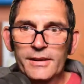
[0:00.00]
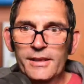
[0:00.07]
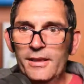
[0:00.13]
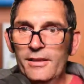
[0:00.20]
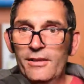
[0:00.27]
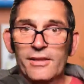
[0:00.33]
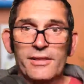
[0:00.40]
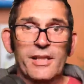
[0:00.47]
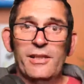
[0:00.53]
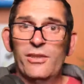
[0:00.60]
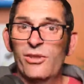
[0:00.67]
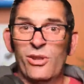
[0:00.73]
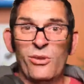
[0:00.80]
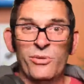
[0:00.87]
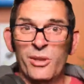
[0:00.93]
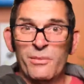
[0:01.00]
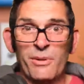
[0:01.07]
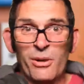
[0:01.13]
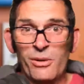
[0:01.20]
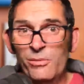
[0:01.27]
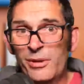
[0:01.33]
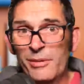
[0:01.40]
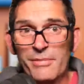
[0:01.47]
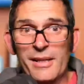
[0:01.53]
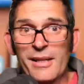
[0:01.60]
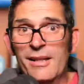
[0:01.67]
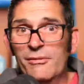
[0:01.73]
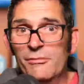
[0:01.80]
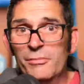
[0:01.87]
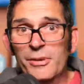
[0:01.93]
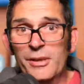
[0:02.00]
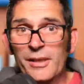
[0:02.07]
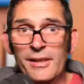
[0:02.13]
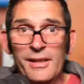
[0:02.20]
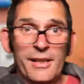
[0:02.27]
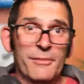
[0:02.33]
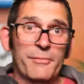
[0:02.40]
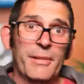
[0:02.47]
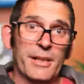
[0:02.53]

And like I said, you're just holding your pole, whip that out, put it in there,